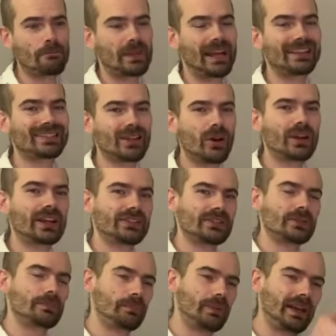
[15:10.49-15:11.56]
as long as
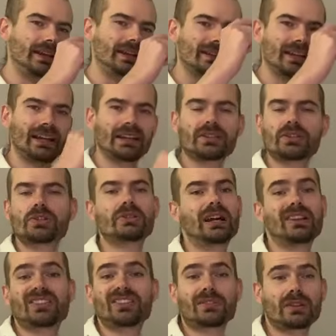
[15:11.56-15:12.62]
you pay like
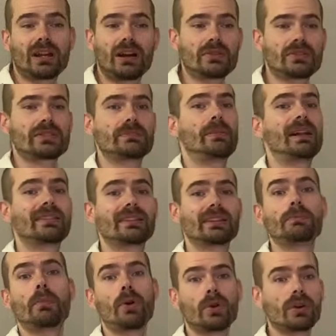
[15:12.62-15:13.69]
2,000 crowns monthly
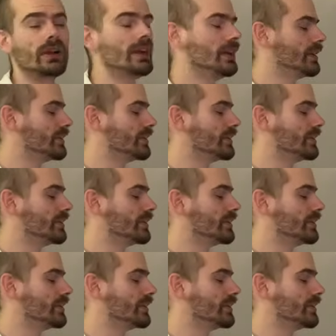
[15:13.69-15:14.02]
more.